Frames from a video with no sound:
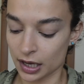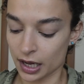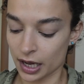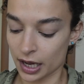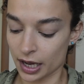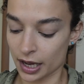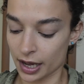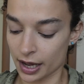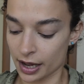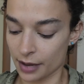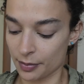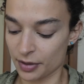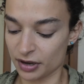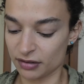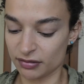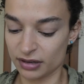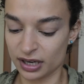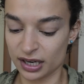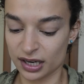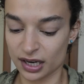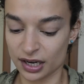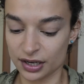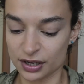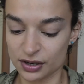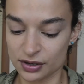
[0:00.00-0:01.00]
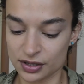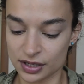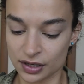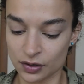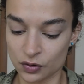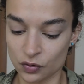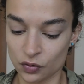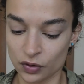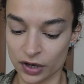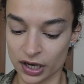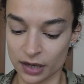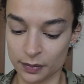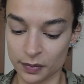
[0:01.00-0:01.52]
I really like using
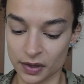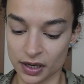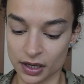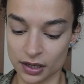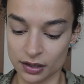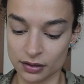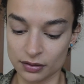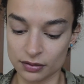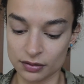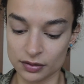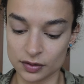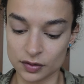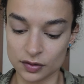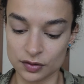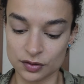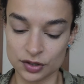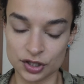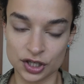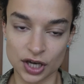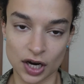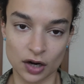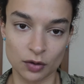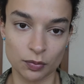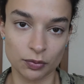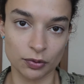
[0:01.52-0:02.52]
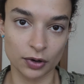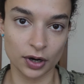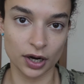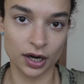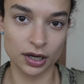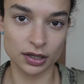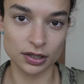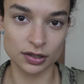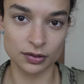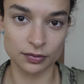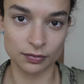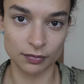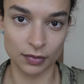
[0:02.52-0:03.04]
creamy sort of gel
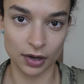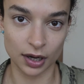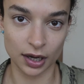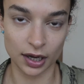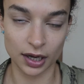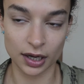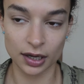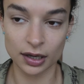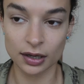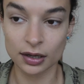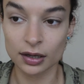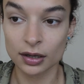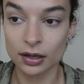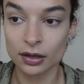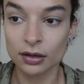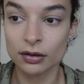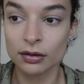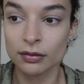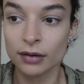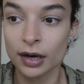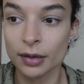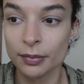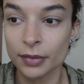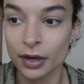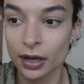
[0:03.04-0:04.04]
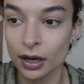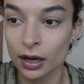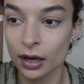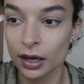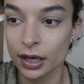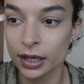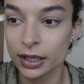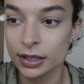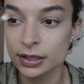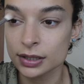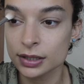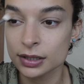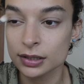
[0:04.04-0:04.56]
products around my
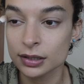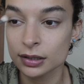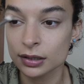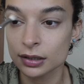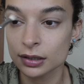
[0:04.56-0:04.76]
eyes.